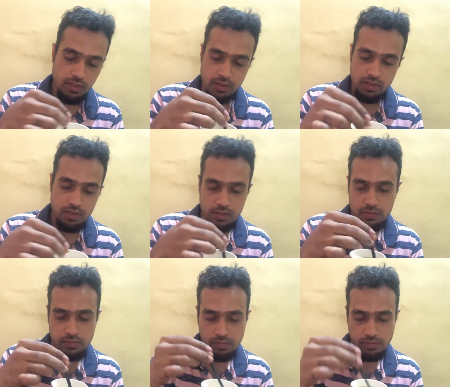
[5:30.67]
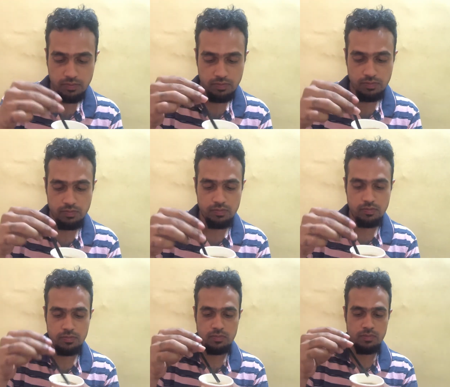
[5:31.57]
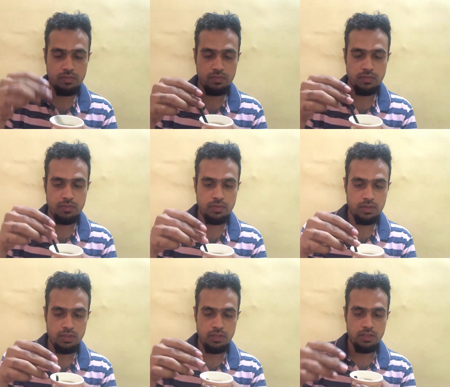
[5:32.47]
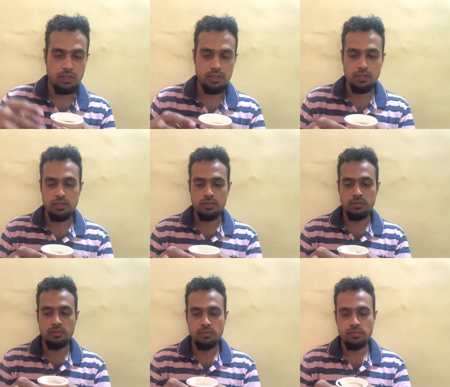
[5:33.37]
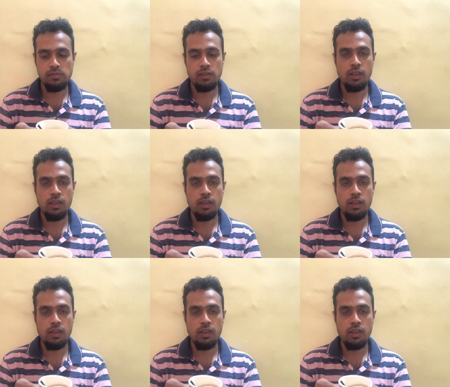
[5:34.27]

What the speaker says: (silence)